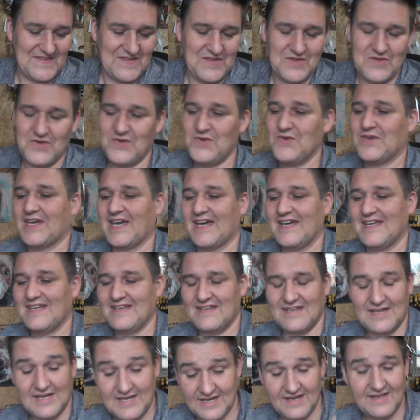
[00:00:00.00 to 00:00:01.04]
You
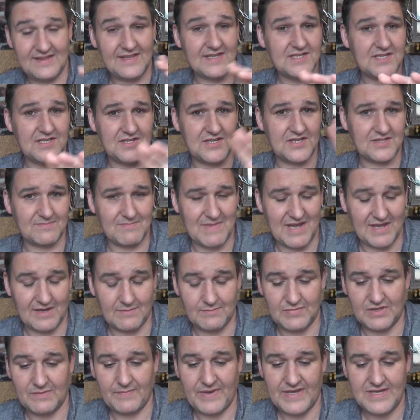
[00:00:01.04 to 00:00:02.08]
can, and this is just my
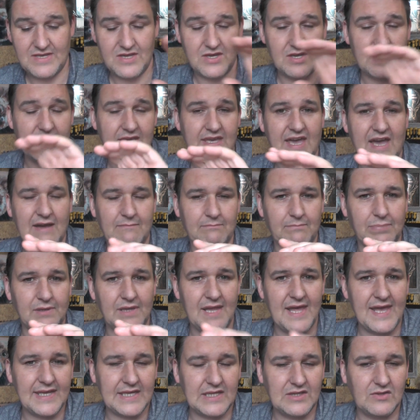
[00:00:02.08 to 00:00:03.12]
humble opinion, you can get a
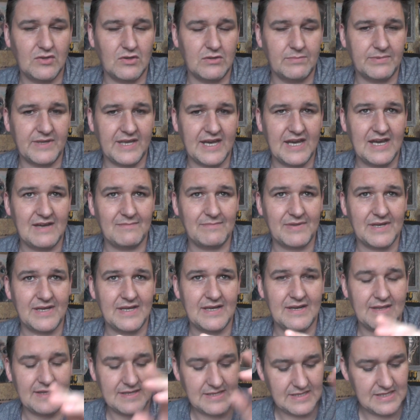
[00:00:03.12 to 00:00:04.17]
black top cap,
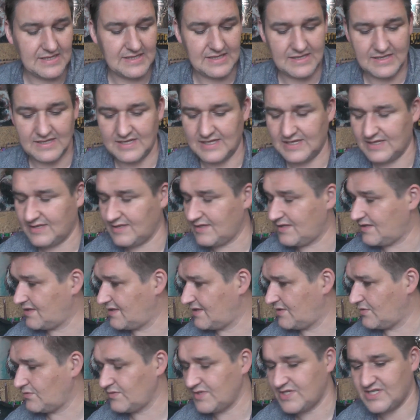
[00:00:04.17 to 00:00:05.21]
and I think
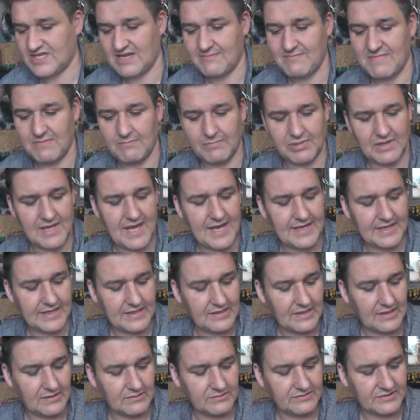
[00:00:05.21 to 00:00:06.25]
they only sent me black
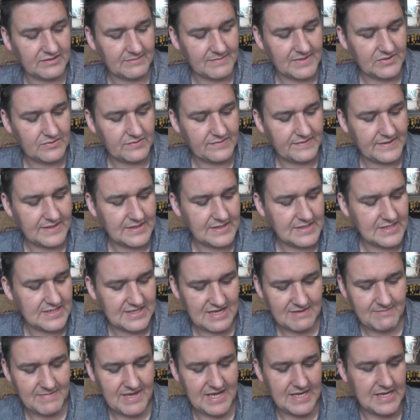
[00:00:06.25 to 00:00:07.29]
and Ultim. I don't think they
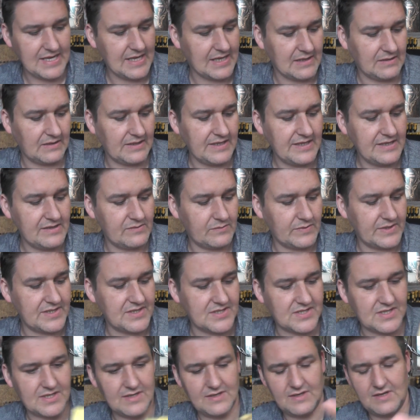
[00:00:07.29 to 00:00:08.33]
sent me any clear
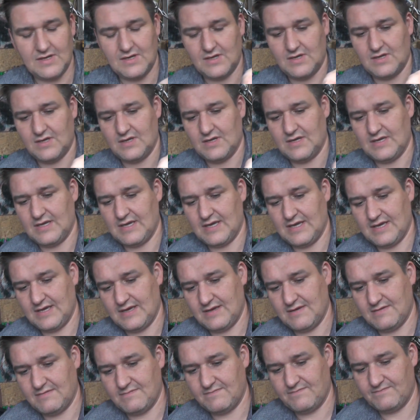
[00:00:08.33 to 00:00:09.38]
ones.
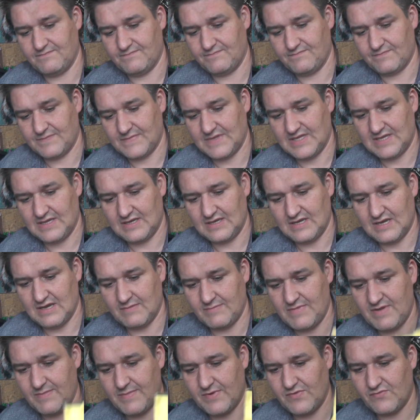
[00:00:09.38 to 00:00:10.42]
I
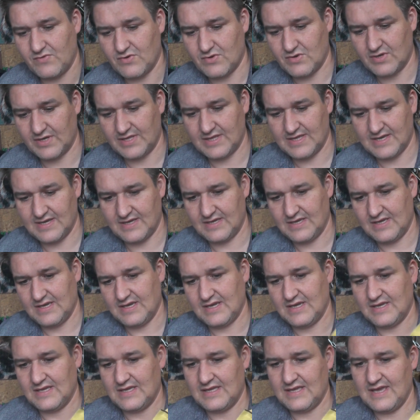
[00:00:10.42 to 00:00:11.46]
may be wrong in that.
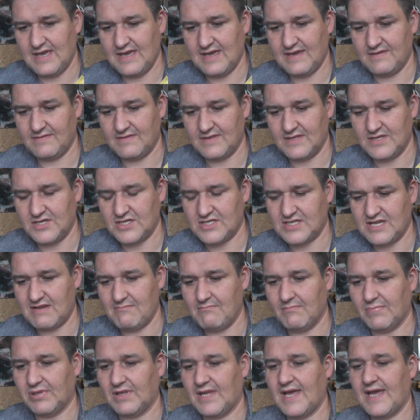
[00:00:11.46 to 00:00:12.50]
Yeah, they just
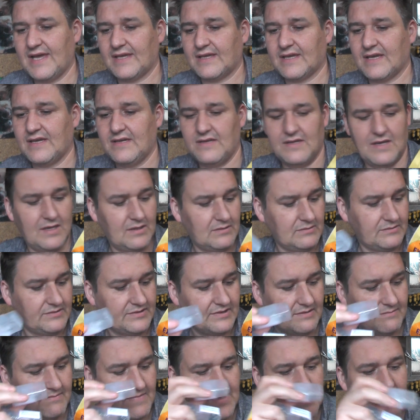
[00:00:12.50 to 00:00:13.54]
sent black and
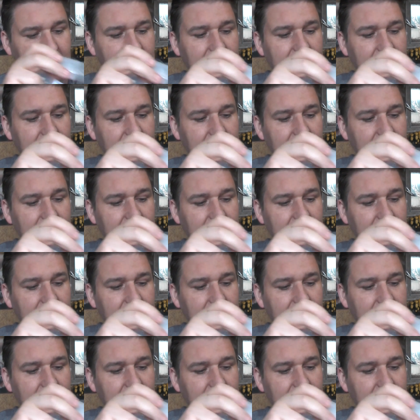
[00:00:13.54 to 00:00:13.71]
Ultim.